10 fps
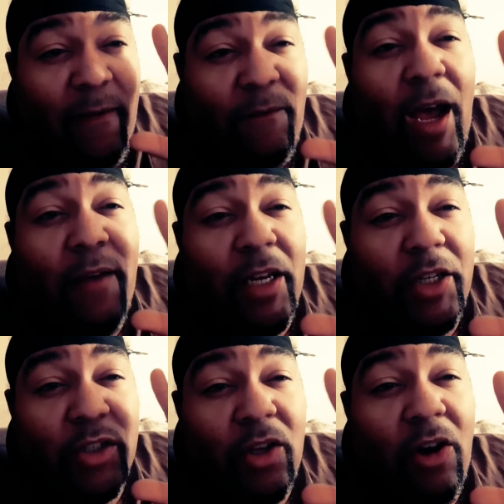5
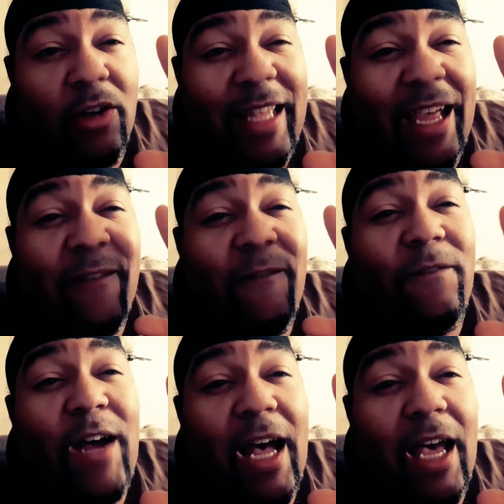ninja stars out of
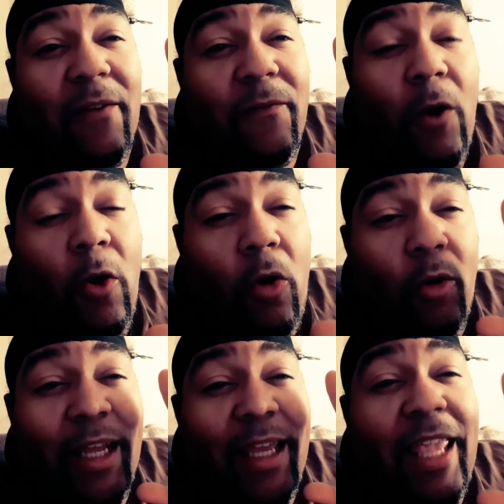5
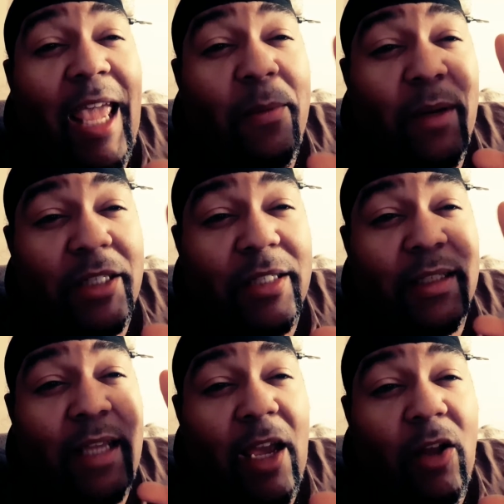on the Game Ninja
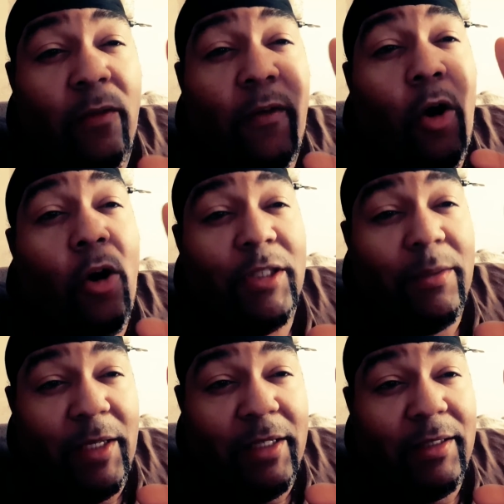scale of
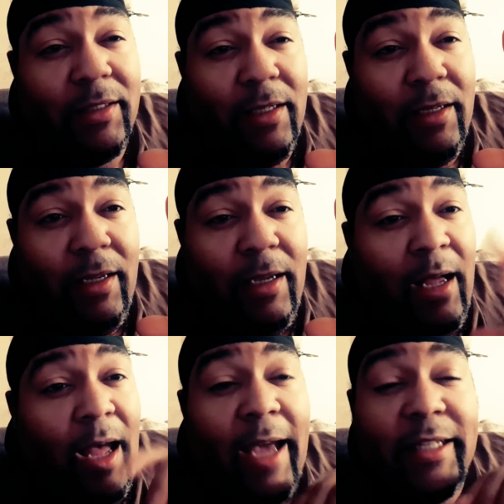awesomeness.
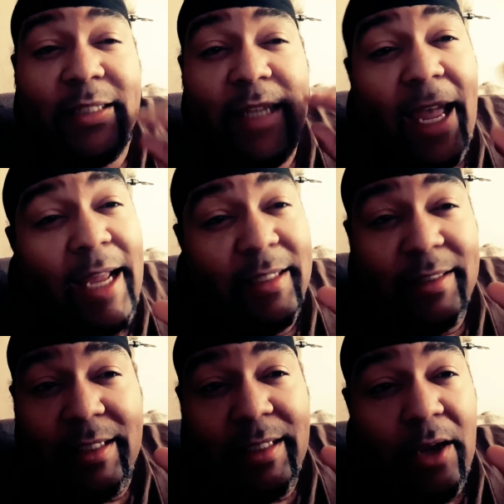I just had to
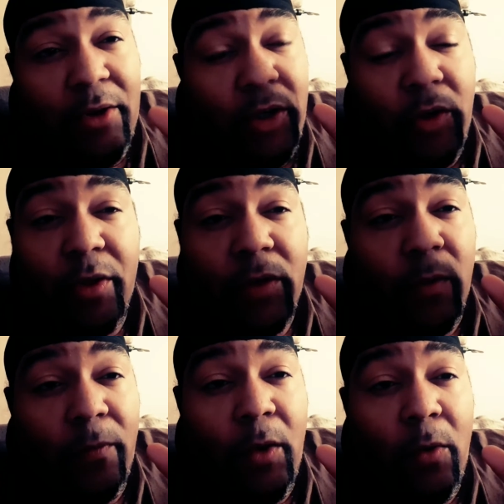sit down and do this
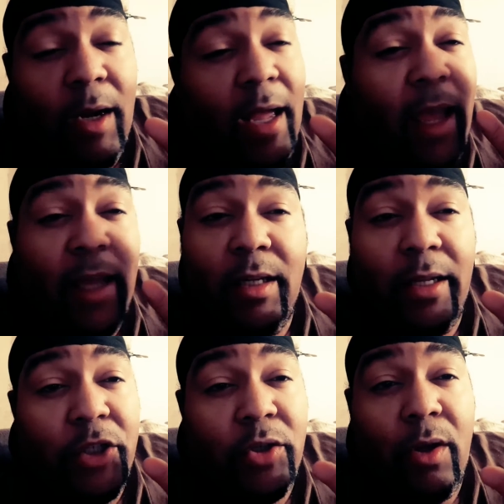review, and I had to
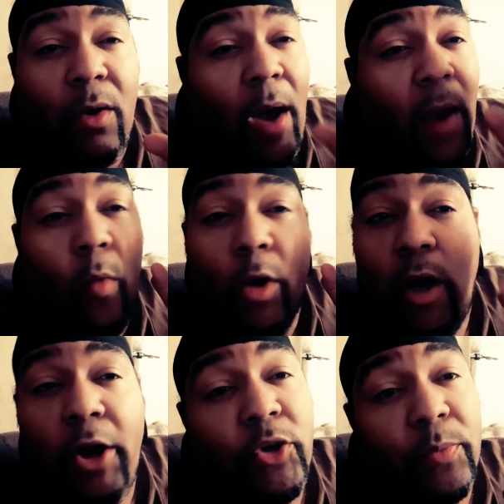let you know I
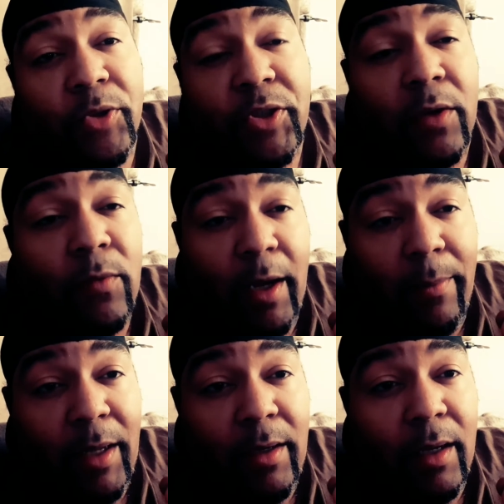100%
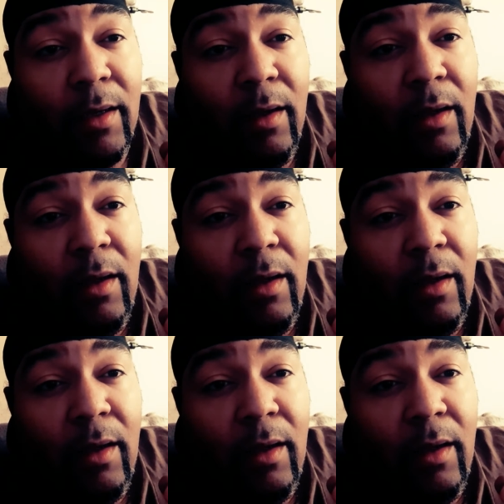recommend it.